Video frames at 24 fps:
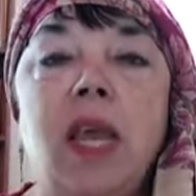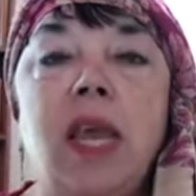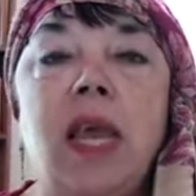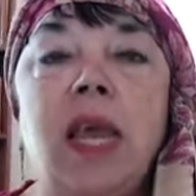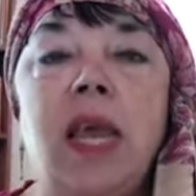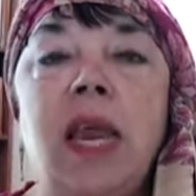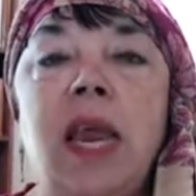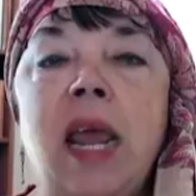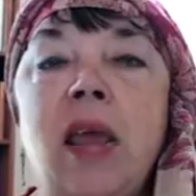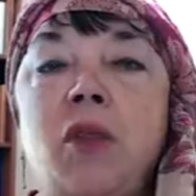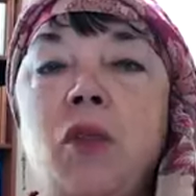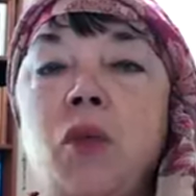
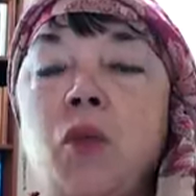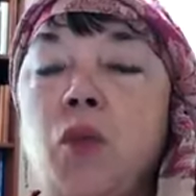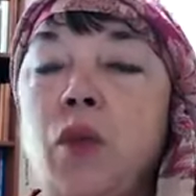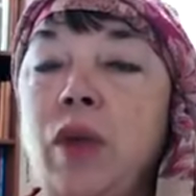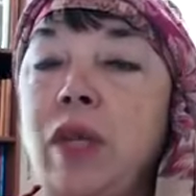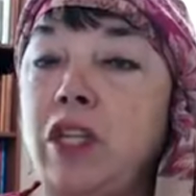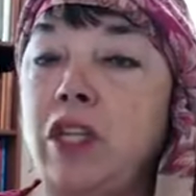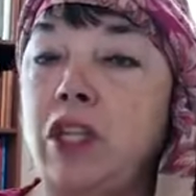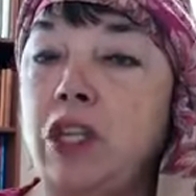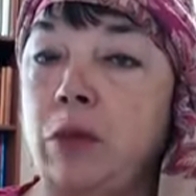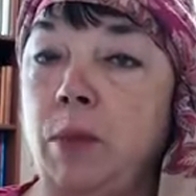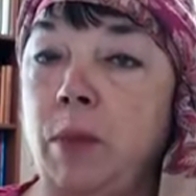It hath
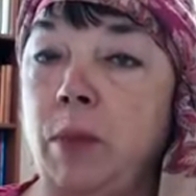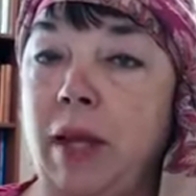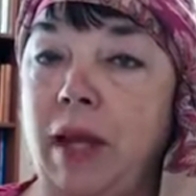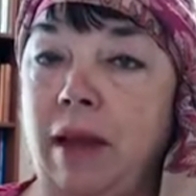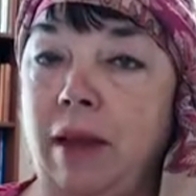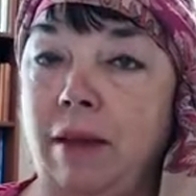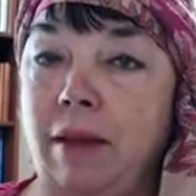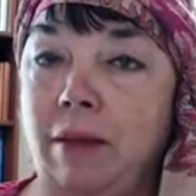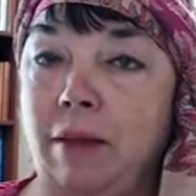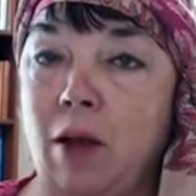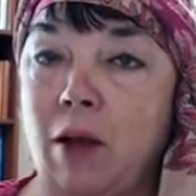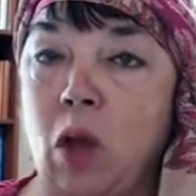reached me,
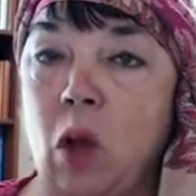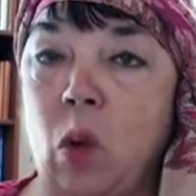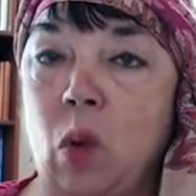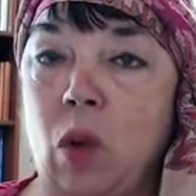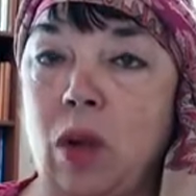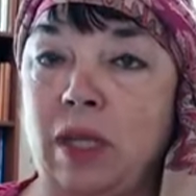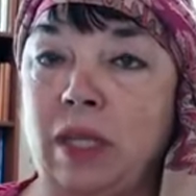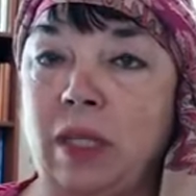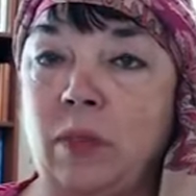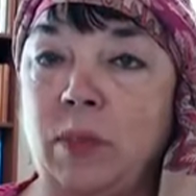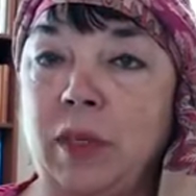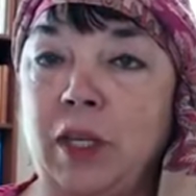O
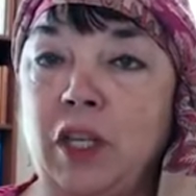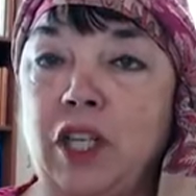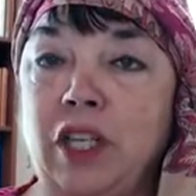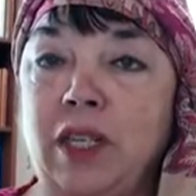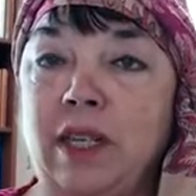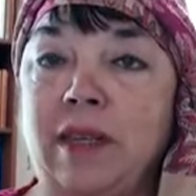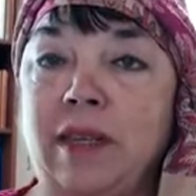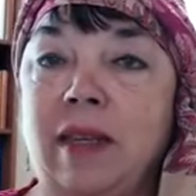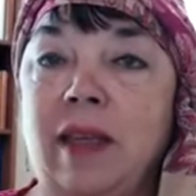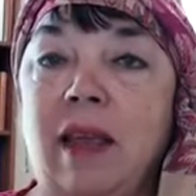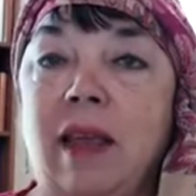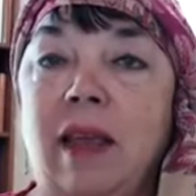
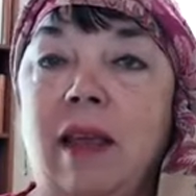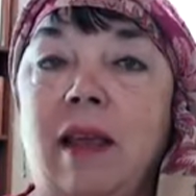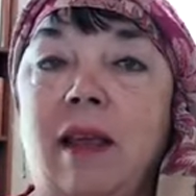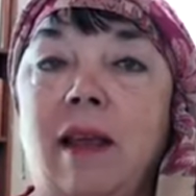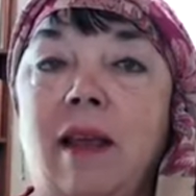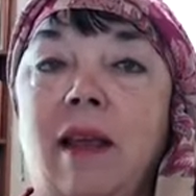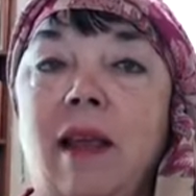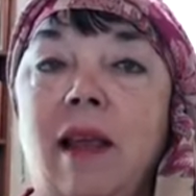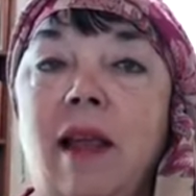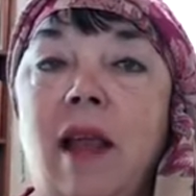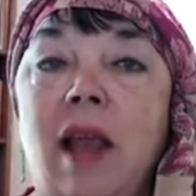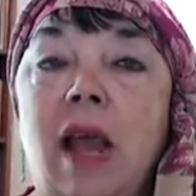auspicious king,
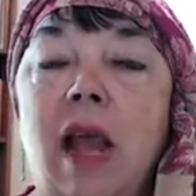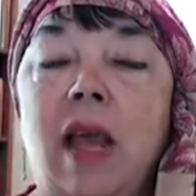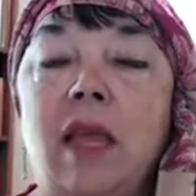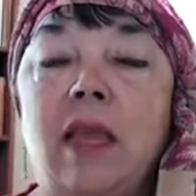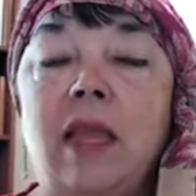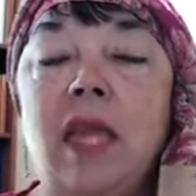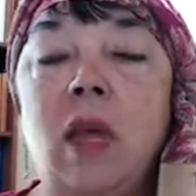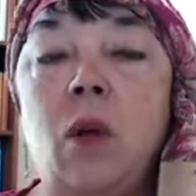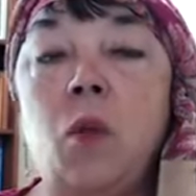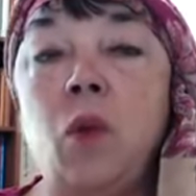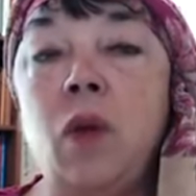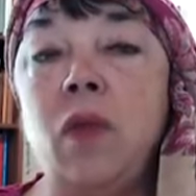
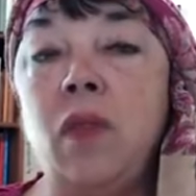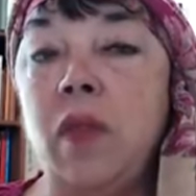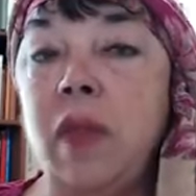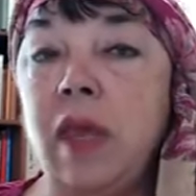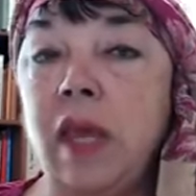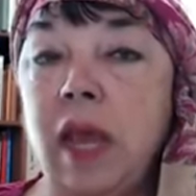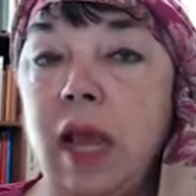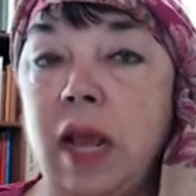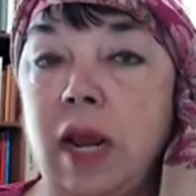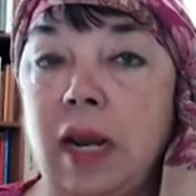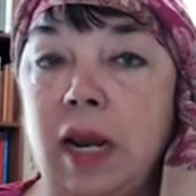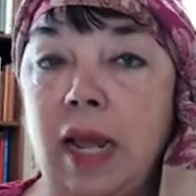that when the
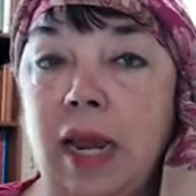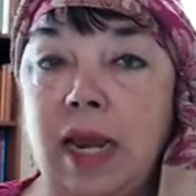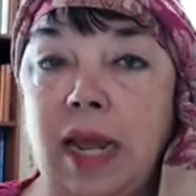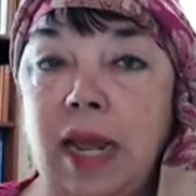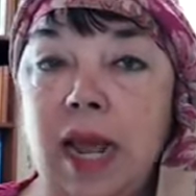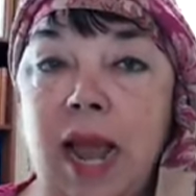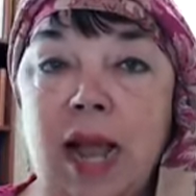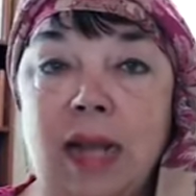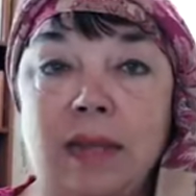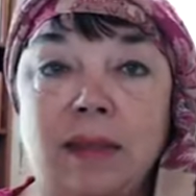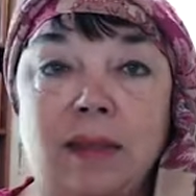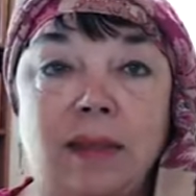young lady
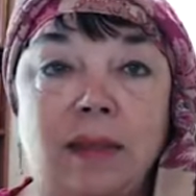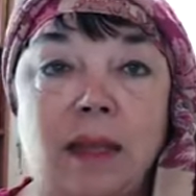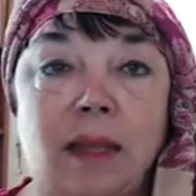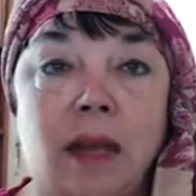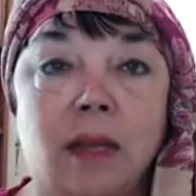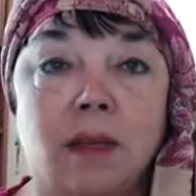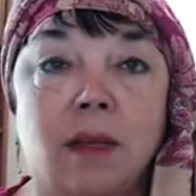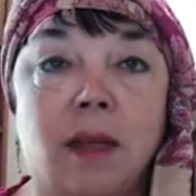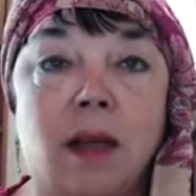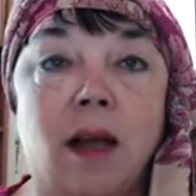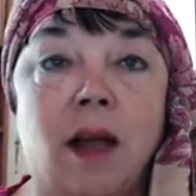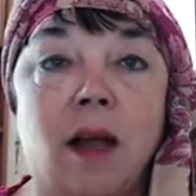asked
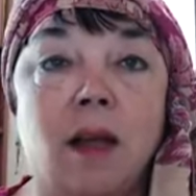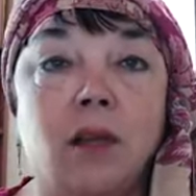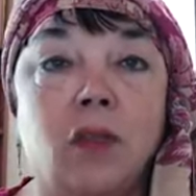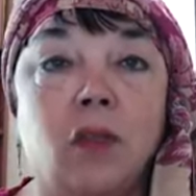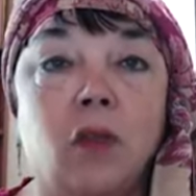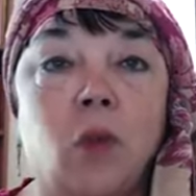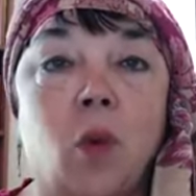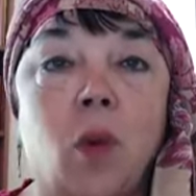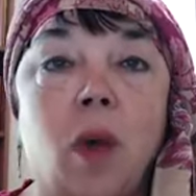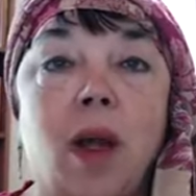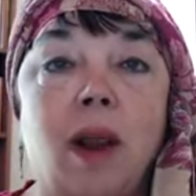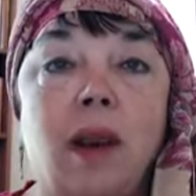Sa'd
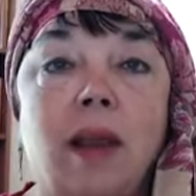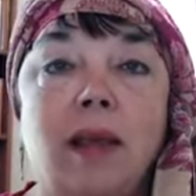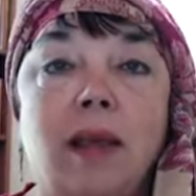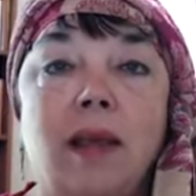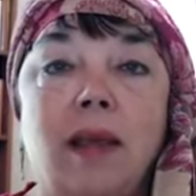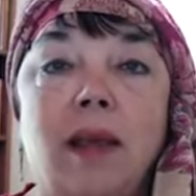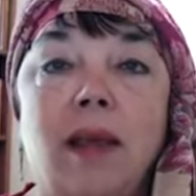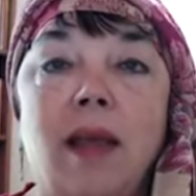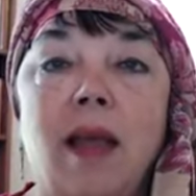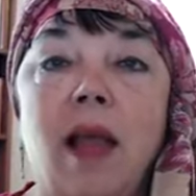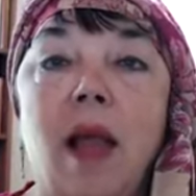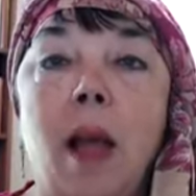al-Dawahi,
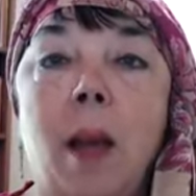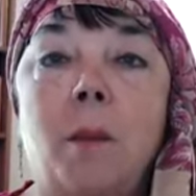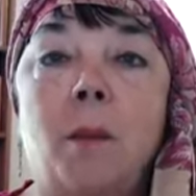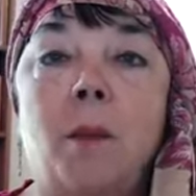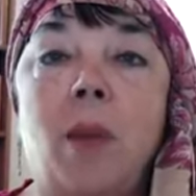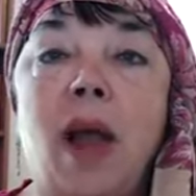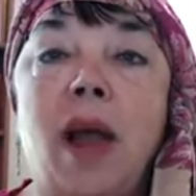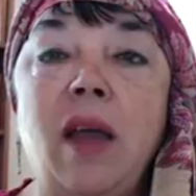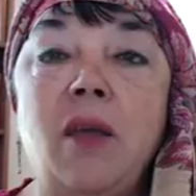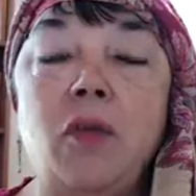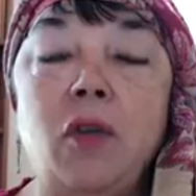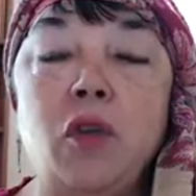
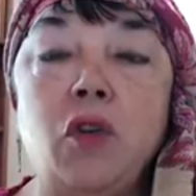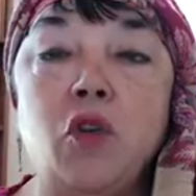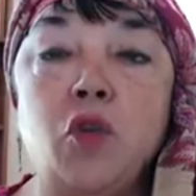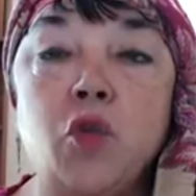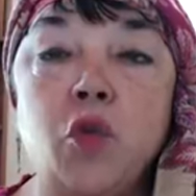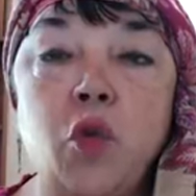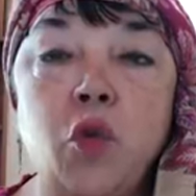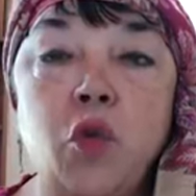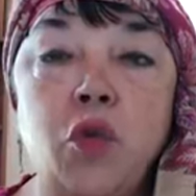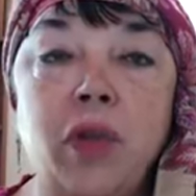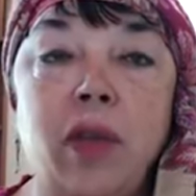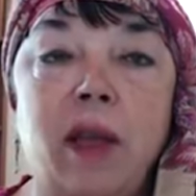By the
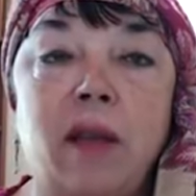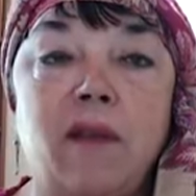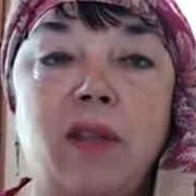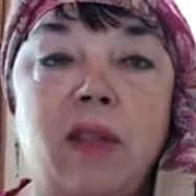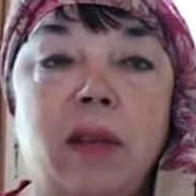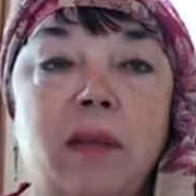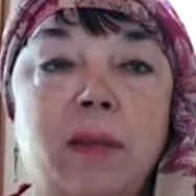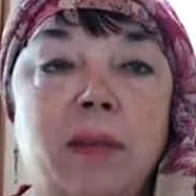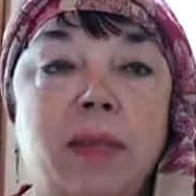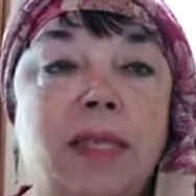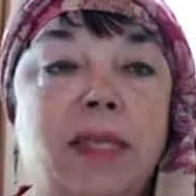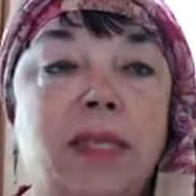truth of
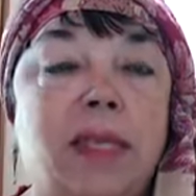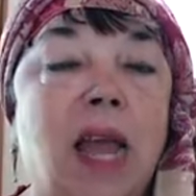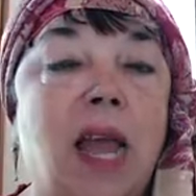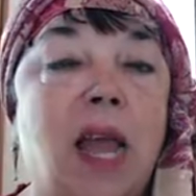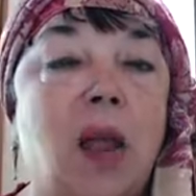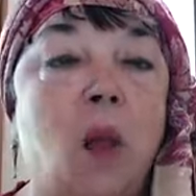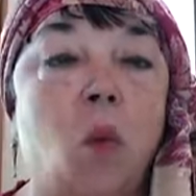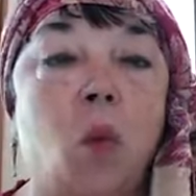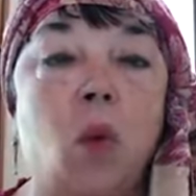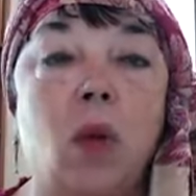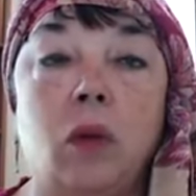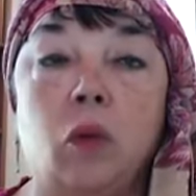the
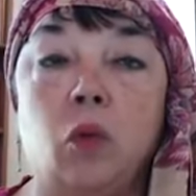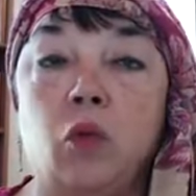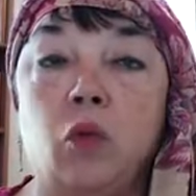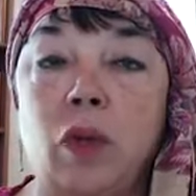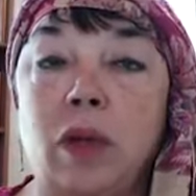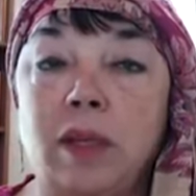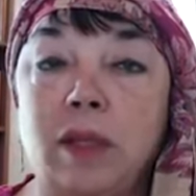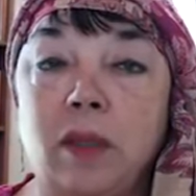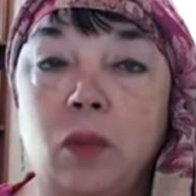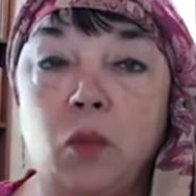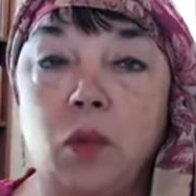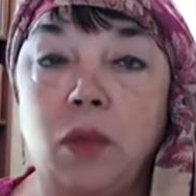Messiah wilt
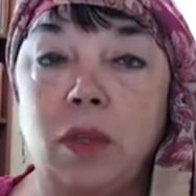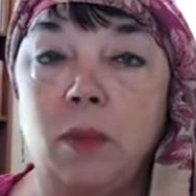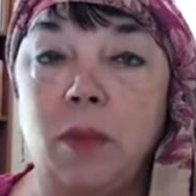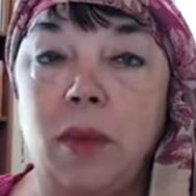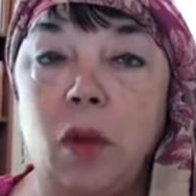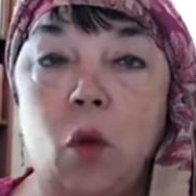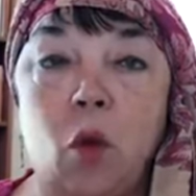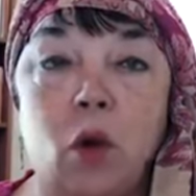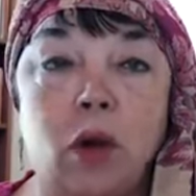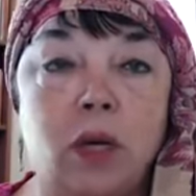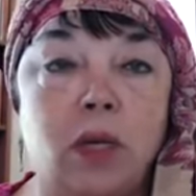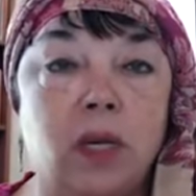wrestle with me
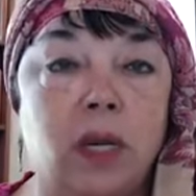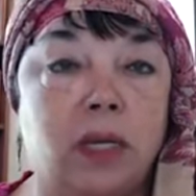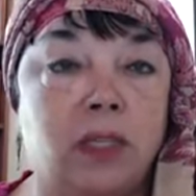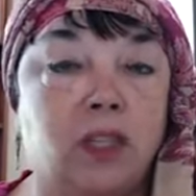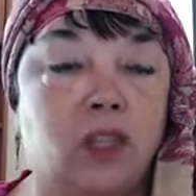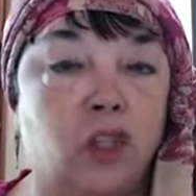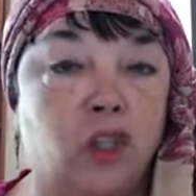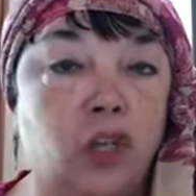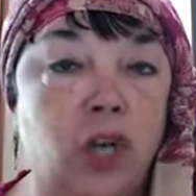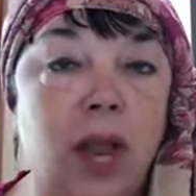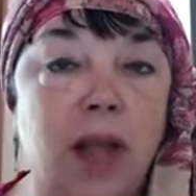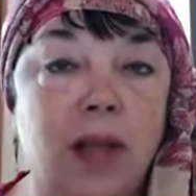or
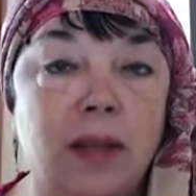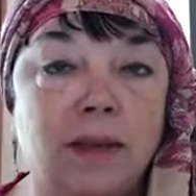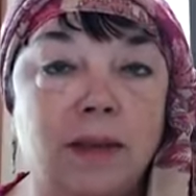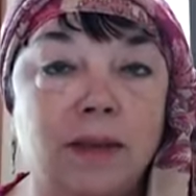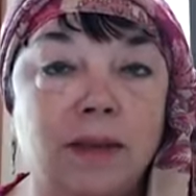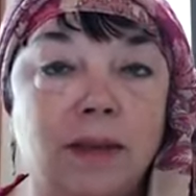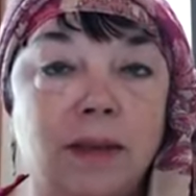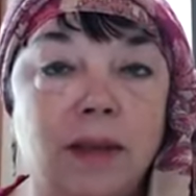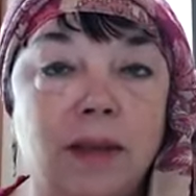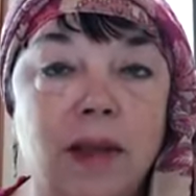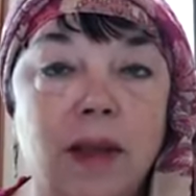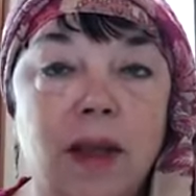dost
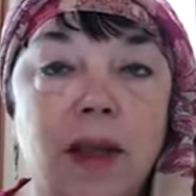jest?